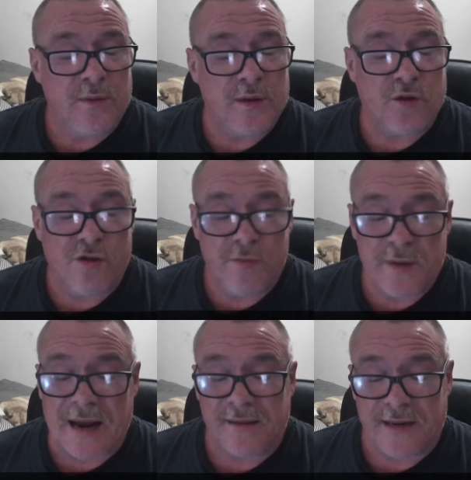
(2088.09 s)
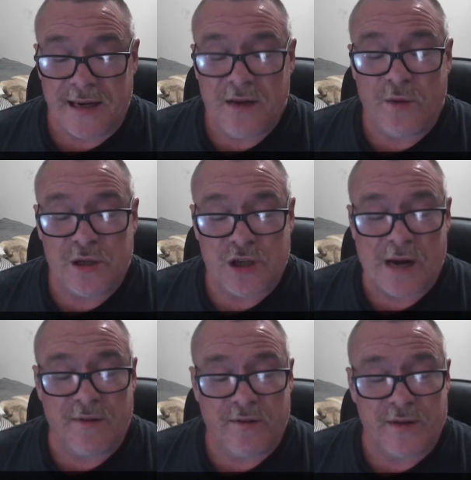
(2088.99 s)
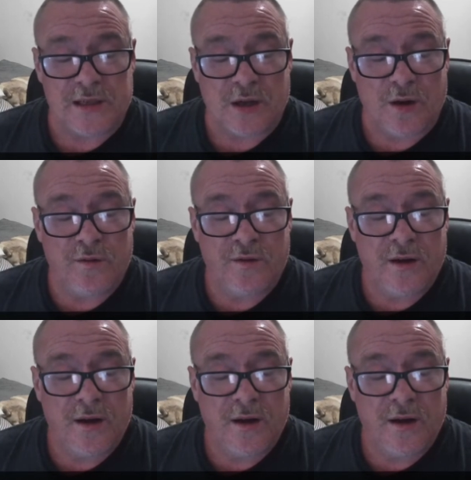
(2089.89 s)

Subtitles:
with criminality, which I have evidence of,